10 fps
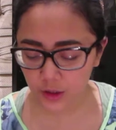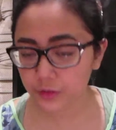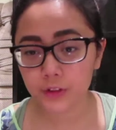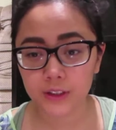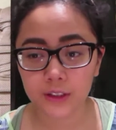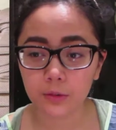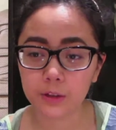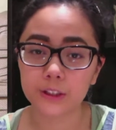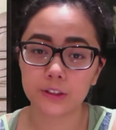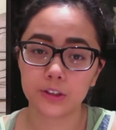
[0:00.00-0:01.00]
the first thing that we're
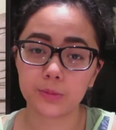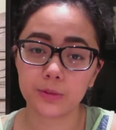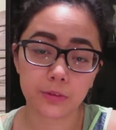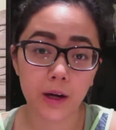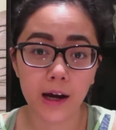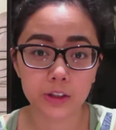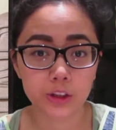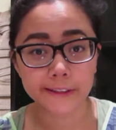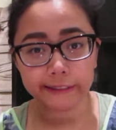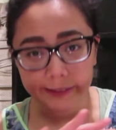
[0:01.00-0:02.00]
going to do before I
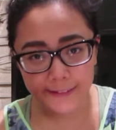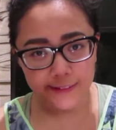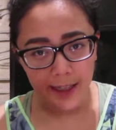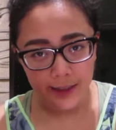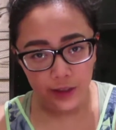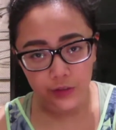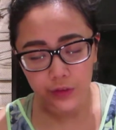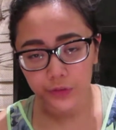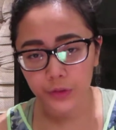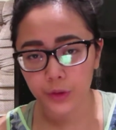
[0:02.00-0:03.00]
actually eat any of the
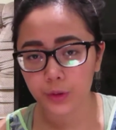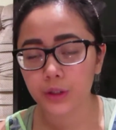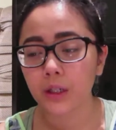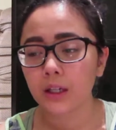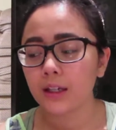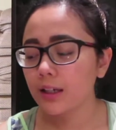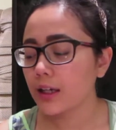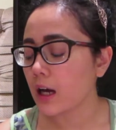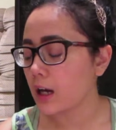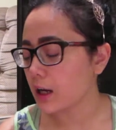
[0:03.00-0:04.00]
food,
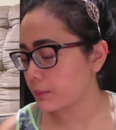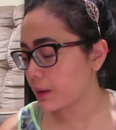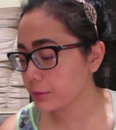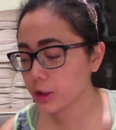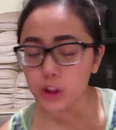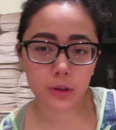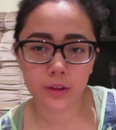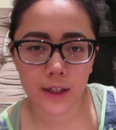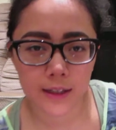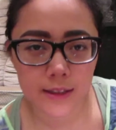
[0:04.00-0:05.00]
I'm going to show
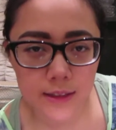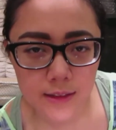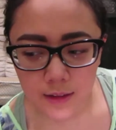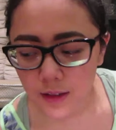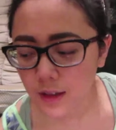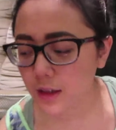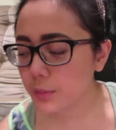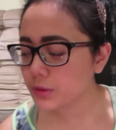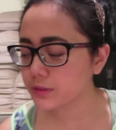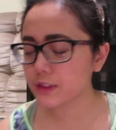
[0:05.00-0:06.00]
you guys a
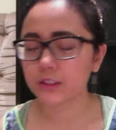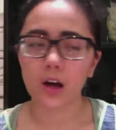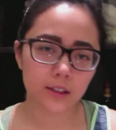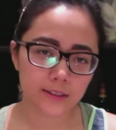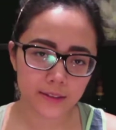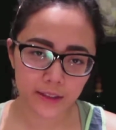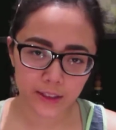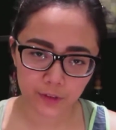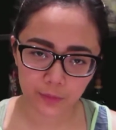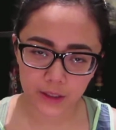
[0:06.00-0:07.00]
couple of socks that they
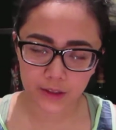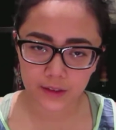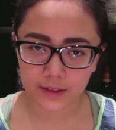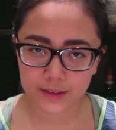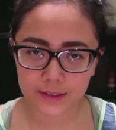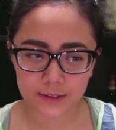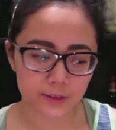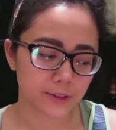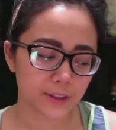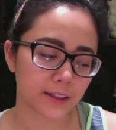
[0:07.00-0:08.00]
gave me as a
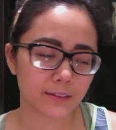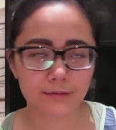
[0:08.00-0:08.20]
little, like,